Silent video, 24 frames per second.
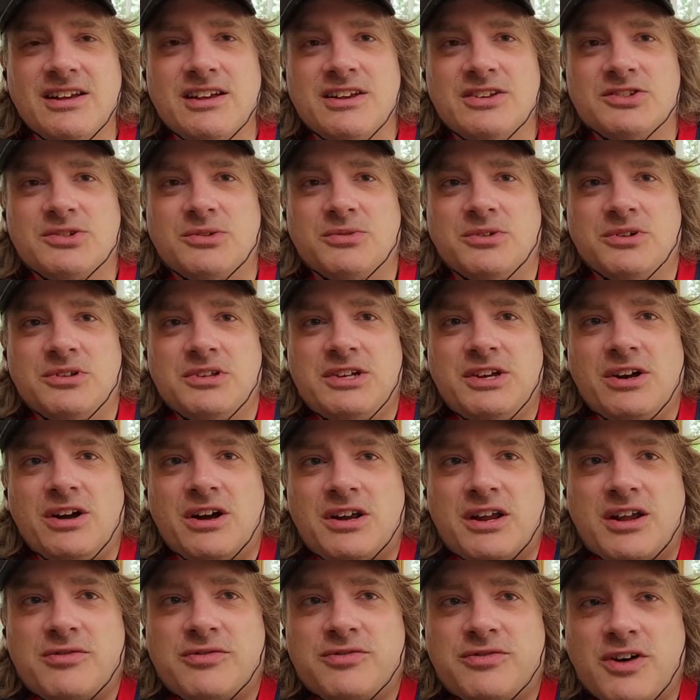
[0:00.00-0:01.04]
So early
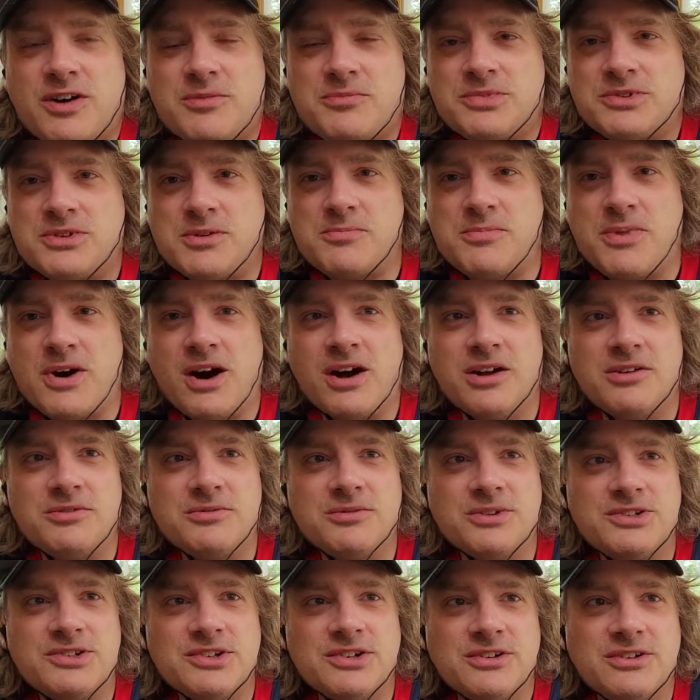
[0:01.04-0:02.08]
on, I fumbled a punt
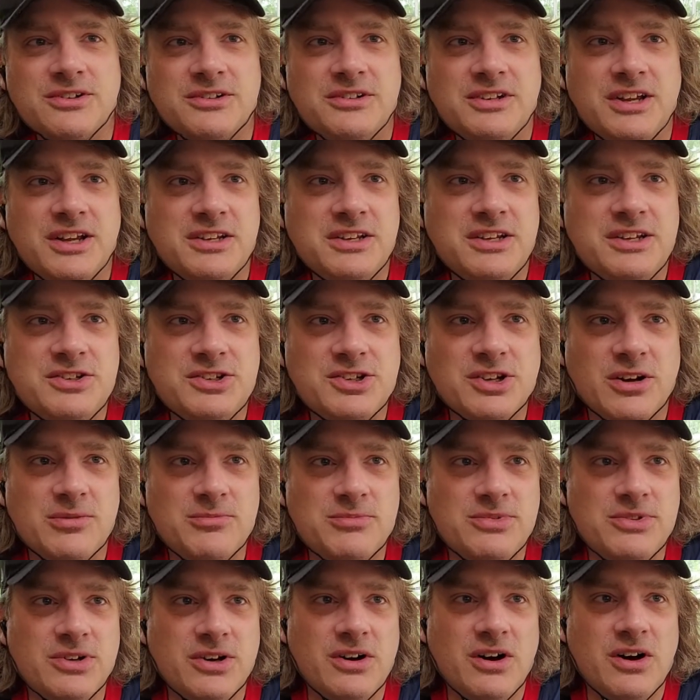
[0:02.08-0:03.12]
return and he
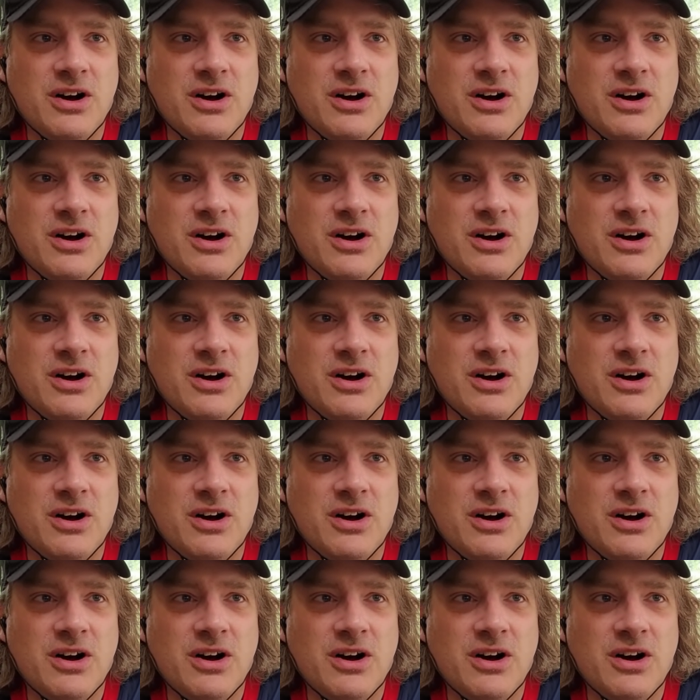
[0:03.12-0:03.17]
jumped